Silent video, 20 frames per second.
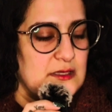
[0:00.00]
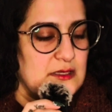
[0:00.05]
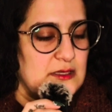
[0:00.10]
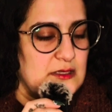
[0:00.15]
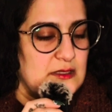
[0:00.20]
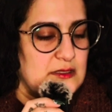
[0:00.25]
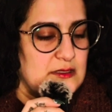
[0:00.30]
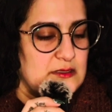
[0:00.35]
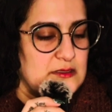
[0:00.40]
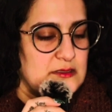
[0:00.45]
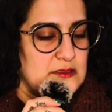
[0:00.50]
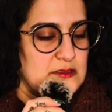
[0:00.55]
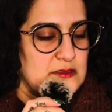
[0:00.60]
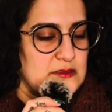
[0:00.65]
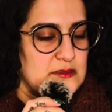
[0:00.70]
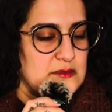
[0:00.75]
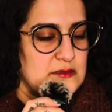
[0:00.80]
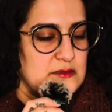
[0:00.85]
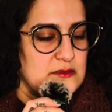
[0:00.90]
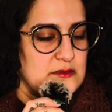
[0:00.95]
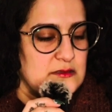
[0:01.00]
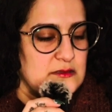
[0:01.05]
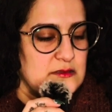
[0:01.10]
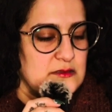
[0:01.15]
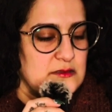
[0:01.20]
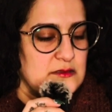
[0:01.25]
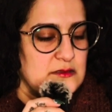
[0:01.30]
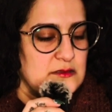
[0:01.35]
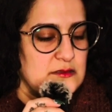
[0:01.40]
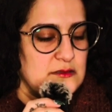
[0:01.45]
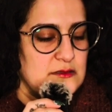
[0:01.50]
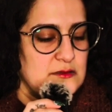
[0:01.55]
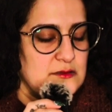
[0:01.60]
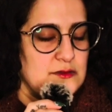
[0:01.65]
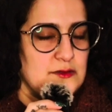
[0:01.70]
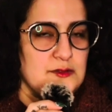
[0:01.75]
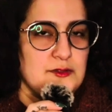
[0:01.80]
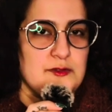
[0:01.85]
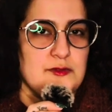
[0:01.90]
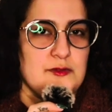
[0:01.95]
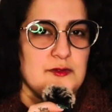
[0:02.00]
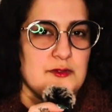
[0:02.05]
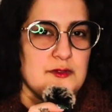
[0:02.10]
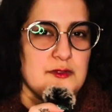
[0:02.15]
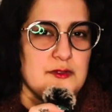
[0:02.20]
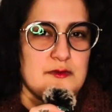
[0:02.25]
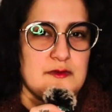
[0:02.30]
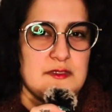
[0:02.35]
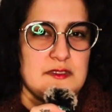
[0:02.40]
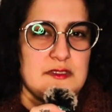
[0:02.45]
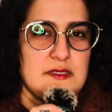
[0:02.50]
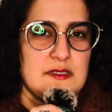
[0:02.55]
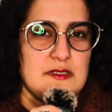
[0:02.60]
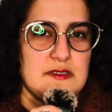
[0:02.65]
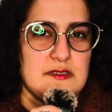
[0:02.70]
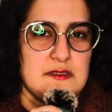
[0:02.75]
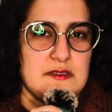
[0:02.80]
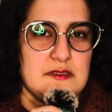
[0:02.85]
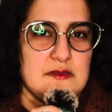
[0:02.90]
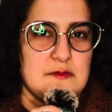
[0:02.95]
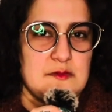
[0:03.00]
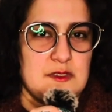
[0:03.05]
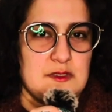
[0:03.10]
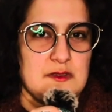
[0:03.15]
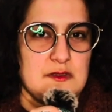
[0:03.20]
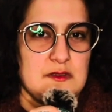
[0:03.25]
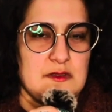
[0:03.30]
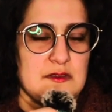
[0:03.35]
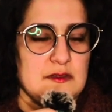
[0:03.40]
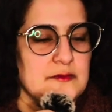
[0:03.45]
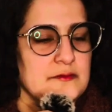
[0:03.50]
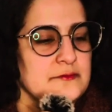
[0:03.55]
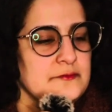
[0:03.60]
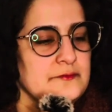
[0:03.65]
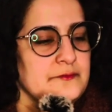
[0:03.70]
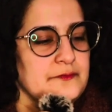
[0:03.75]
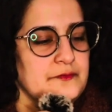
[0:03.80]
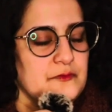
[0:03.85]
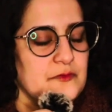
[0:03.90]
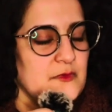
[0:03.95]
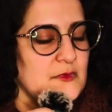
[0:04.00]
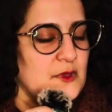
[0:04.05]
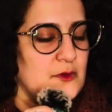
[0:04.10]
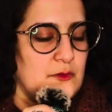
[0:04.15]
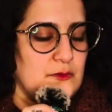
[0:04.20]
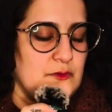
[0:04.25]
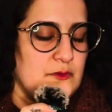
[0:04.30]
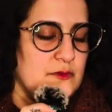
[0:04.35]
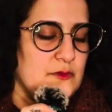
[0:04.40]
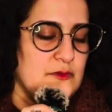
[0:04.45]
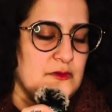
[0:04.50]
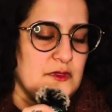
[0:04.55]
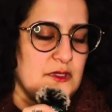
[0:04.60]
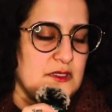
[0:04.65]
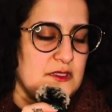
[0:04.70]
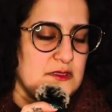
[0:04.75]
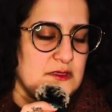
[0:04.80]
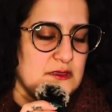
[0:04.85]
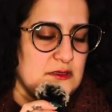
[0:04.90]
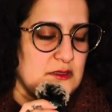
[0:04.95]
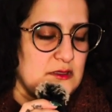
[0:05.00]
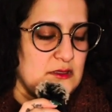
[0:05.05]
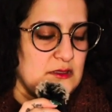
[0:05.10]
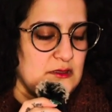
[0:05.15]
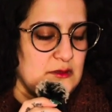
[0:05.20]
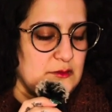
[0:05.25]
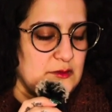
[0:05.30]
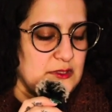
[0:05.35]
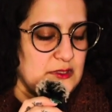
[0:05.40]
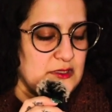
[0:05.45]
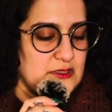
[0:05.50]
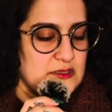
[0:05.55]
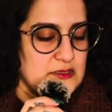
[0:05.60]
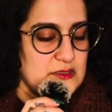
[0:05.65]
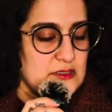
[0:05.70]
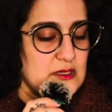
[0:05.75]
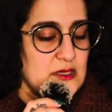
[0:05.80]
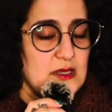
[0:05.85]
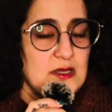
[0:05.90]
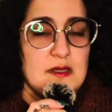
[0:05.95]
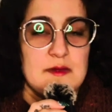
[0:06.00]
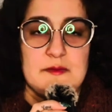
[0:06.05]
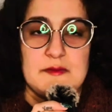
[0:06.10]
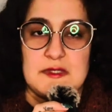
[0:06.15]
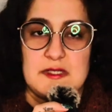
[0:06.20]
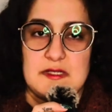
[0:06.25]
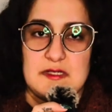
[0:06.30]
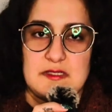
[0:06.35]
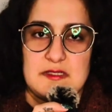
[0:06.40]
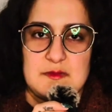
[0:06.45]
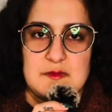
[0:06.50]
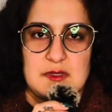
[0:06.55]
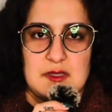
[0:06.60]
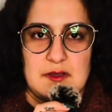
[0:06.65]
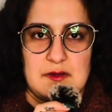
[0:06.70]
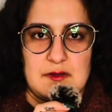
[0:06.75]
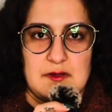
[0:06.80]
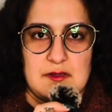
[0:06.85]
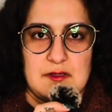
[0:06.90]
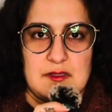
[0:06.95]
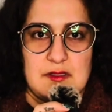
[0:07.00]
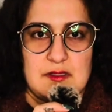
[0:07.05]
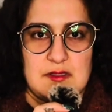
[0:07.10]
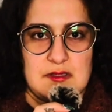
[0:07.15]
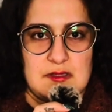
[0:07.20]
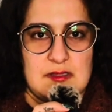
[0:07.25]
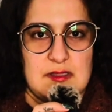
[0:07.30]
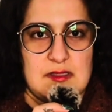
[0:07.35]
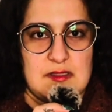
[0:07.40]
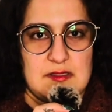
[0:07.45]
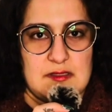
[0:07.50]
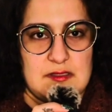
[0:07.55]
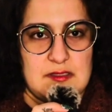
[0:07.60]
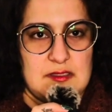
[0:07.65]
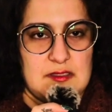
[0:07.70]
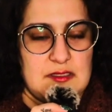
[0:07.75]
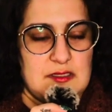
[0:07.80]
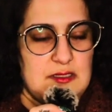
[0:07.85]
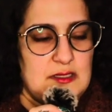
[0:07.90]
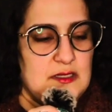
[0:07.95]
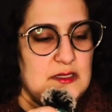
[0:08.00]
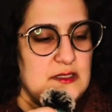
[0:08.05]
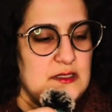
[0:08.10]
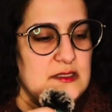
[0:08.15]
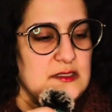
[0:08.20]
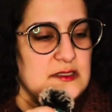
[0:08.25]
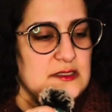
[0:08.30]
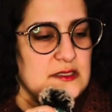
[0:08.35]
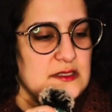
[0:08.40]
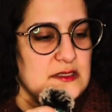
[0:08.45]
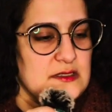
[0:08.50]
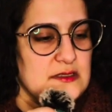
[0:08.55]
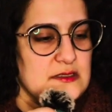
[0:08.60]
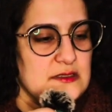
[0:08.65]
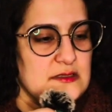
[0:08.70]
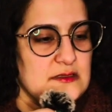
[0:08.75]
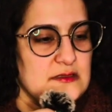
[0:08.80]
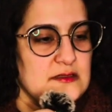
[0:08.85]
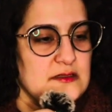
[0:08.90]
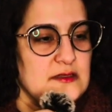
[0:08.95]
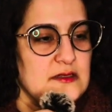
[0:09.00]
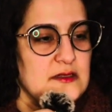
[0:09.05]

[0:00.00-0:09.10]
It is 2 or 3 sizes bigger. No, it is a little bit less, but it is bigger than the intended